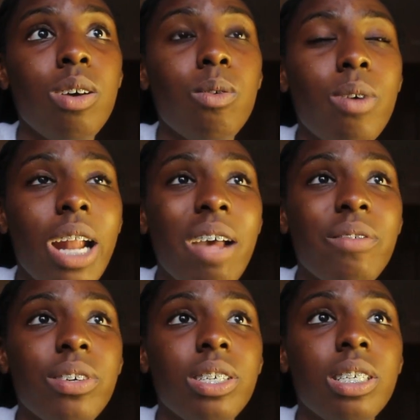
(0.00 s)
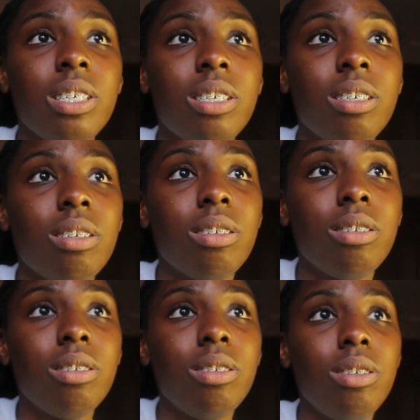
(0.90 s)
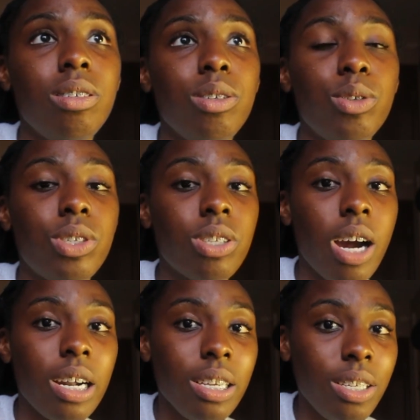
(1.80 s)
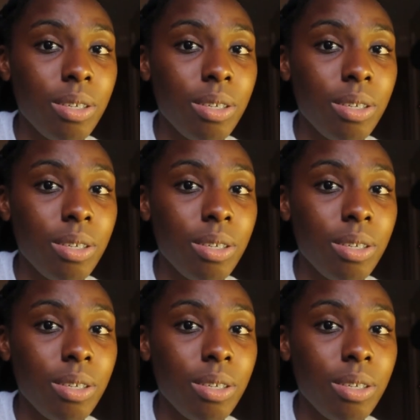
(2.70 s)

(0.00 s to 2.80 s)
whatever you started